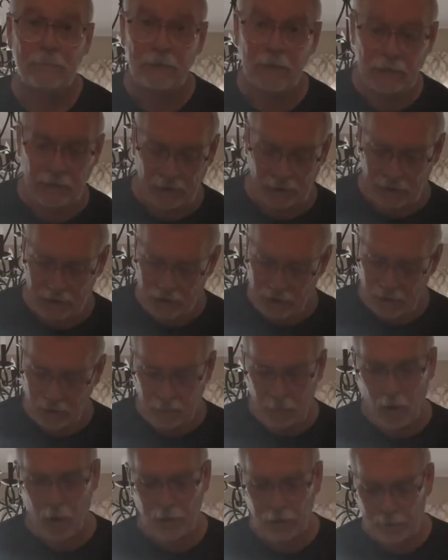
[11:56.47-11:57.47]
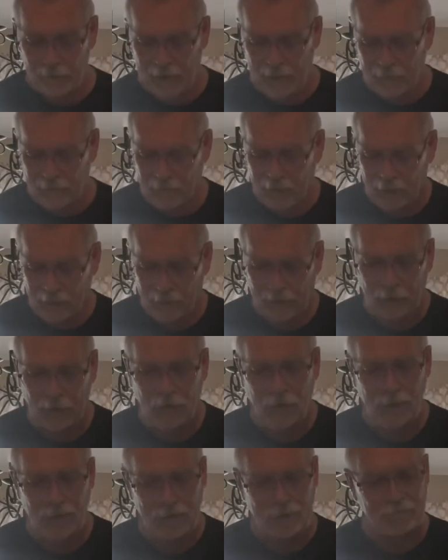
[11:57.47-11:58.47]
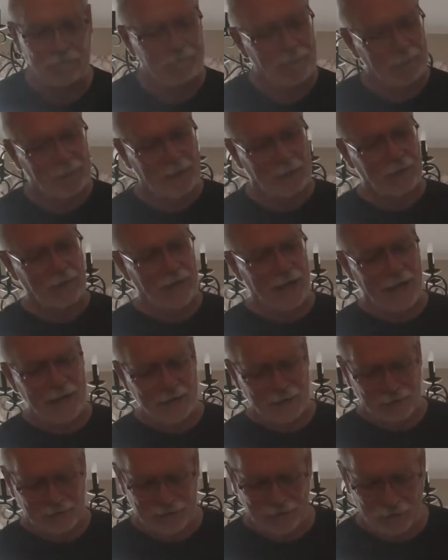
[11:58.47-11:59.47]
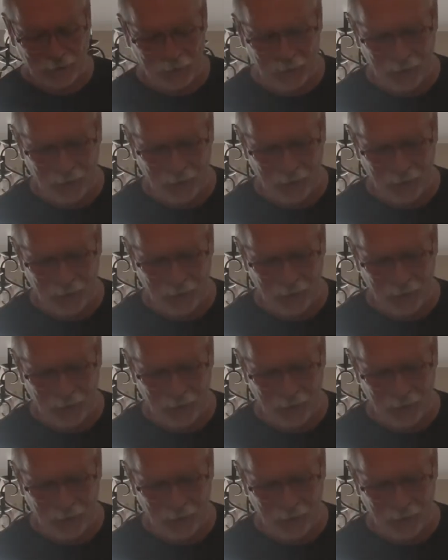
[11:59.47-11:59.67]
it's a small tomato out of our garden, but it's nice, it's